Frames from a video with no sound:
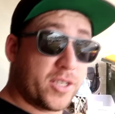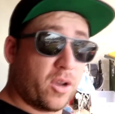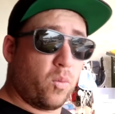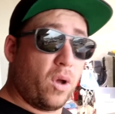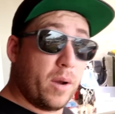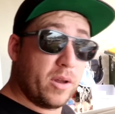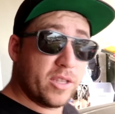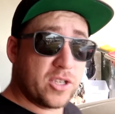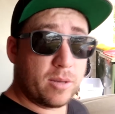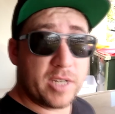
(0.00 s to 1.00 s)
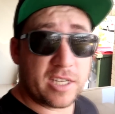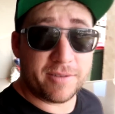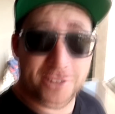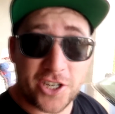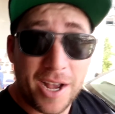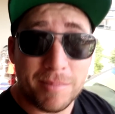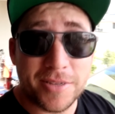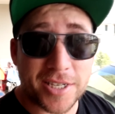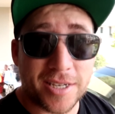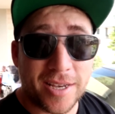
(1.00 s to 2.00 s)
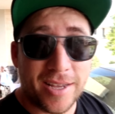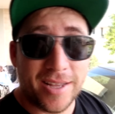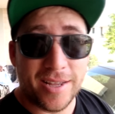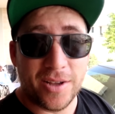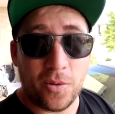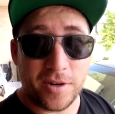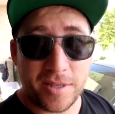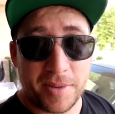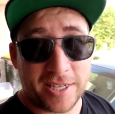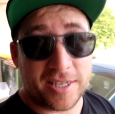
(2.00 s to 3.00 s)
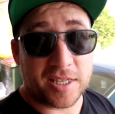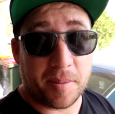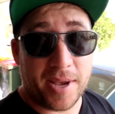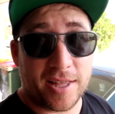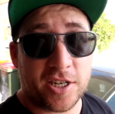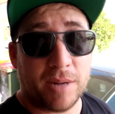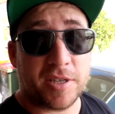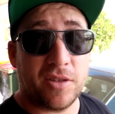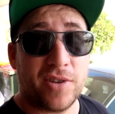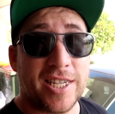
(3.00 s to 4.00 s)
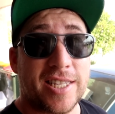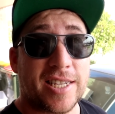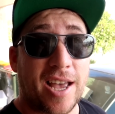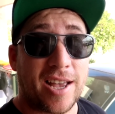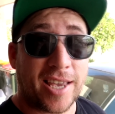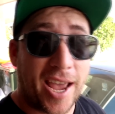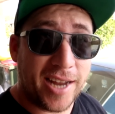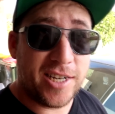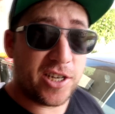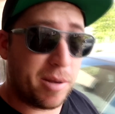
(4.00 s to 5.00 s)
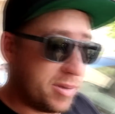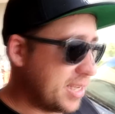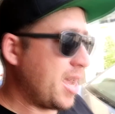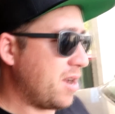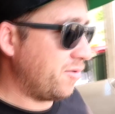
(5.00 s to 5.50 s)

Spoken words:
so while we're on the subject of jumps, one of the best things about the jumps and the reason this car can jump is how